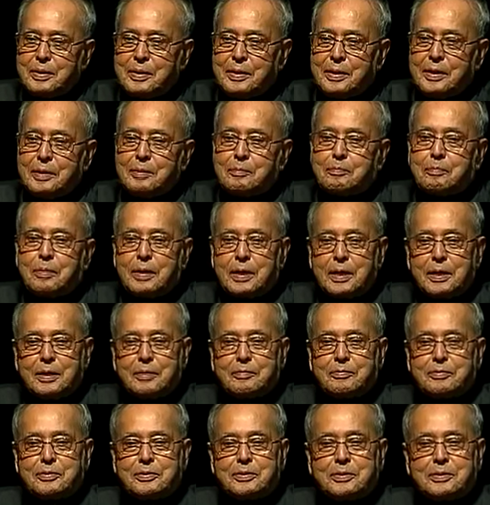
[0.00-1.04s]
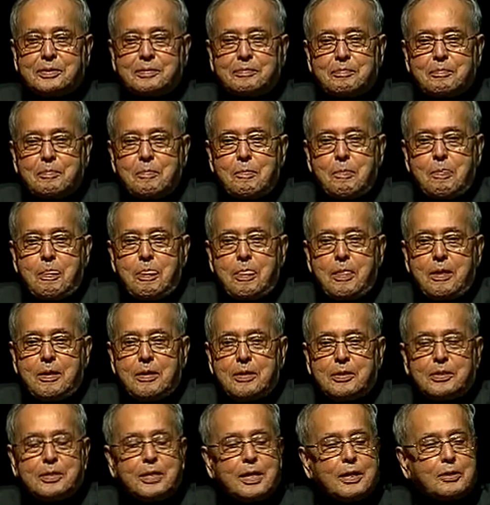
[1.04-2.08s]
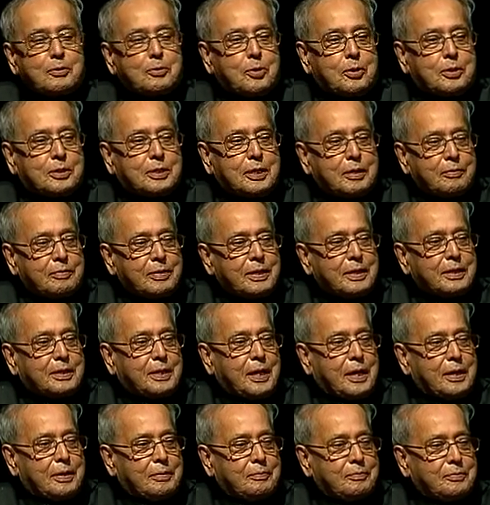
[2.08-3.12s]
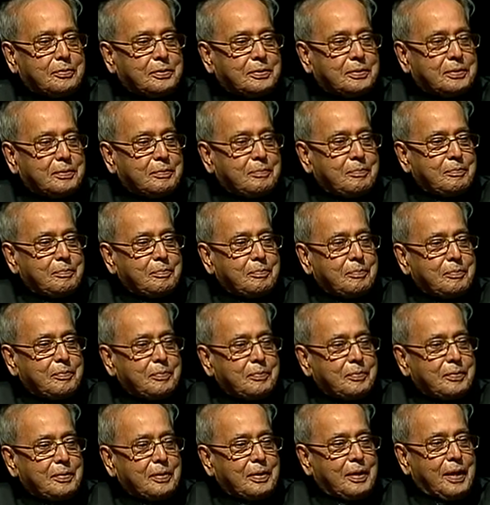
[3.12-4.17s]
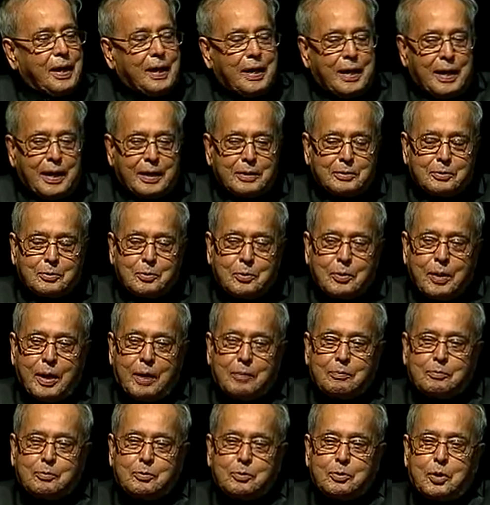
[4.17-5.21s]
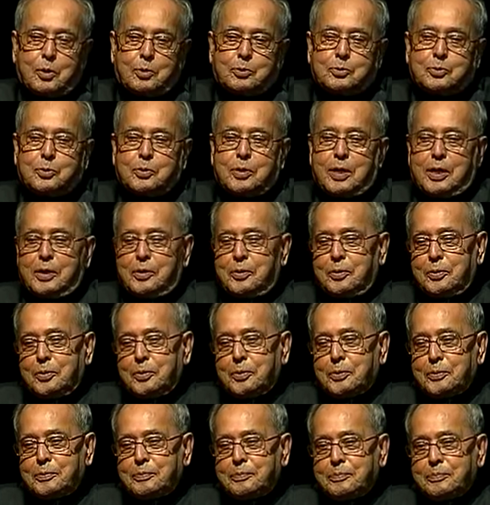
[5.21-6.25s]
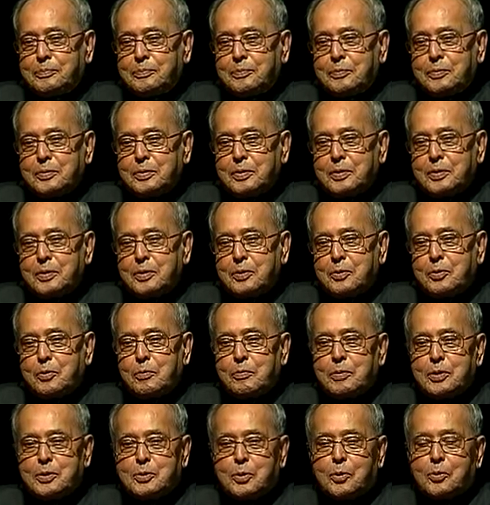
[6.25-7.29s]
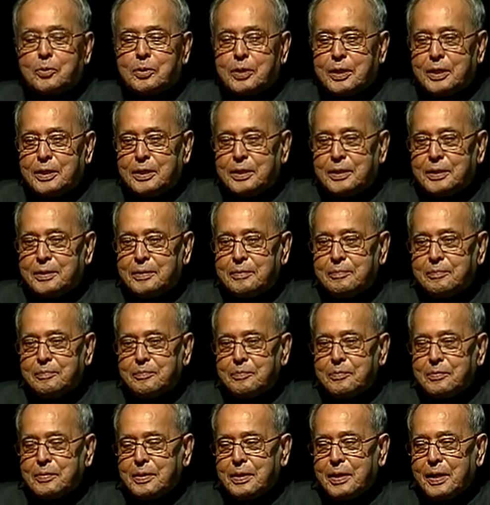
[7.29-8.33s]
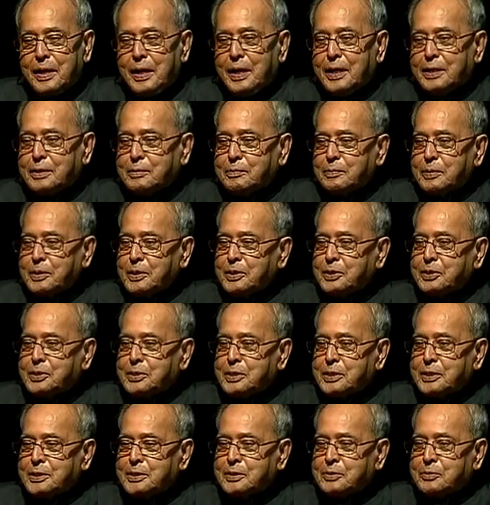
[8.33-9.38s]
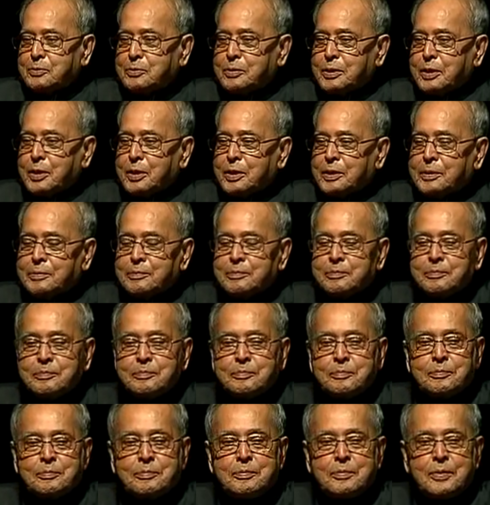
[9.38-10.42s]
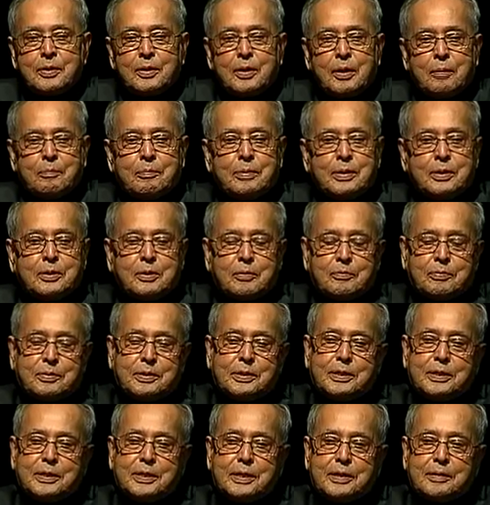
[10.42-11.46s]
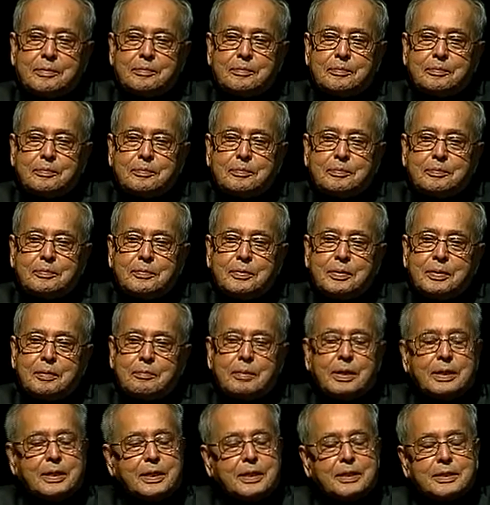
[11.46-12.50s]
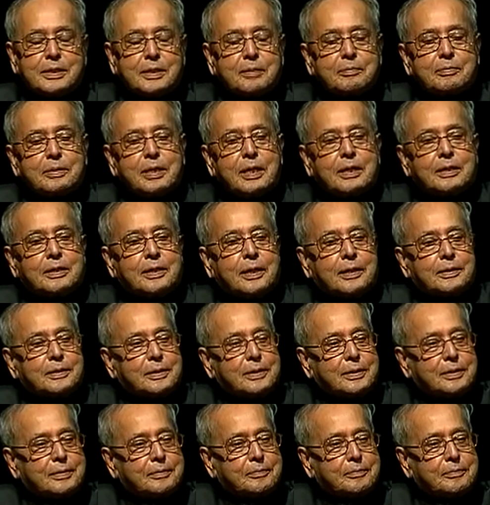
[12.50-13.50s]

and perhaps 6 or 7 times, I had to come to the Ashoka Hall to be shown in as ministers to the Government of India, but except that, nothing.